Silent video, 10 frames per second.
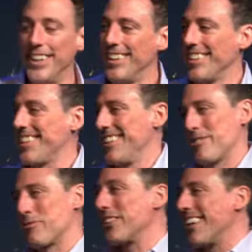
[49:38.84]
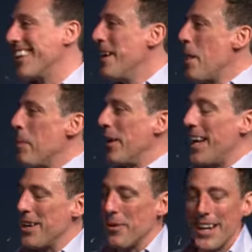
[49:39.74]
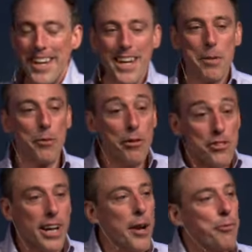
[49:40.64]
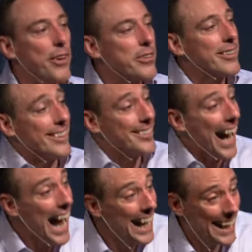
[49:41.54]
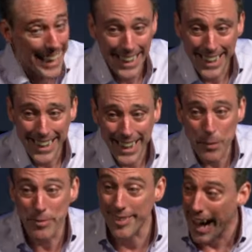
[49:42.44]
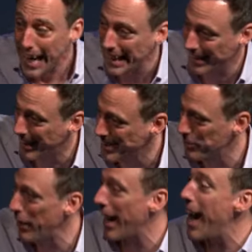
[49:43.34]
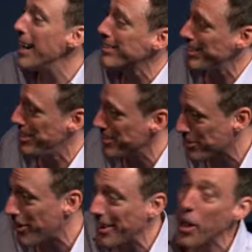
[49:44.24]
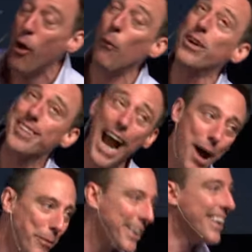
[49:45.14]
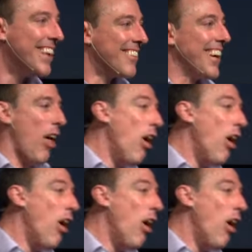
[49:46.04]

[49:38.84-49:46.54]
I was really young. But anyway, but first thing, I felt I was gonna die. Like I'm dying. Like my oxygen's gone. What's happening? Right?